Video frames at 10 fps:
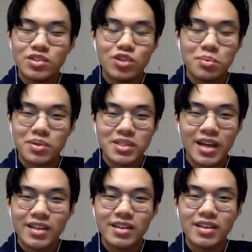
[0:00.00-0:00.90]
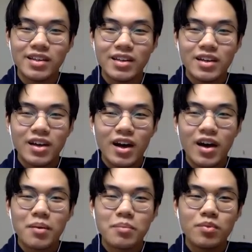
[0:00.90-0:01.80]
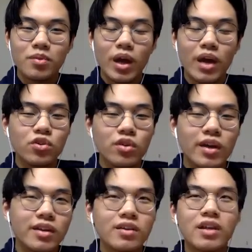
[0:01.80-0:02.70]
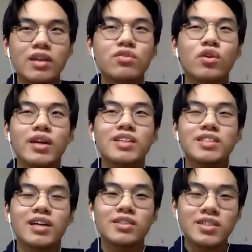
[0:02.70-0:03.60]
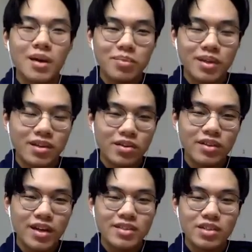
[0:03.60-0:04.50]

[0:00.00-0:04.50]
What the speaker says: triple check it. If you've got like a standard template cover letter,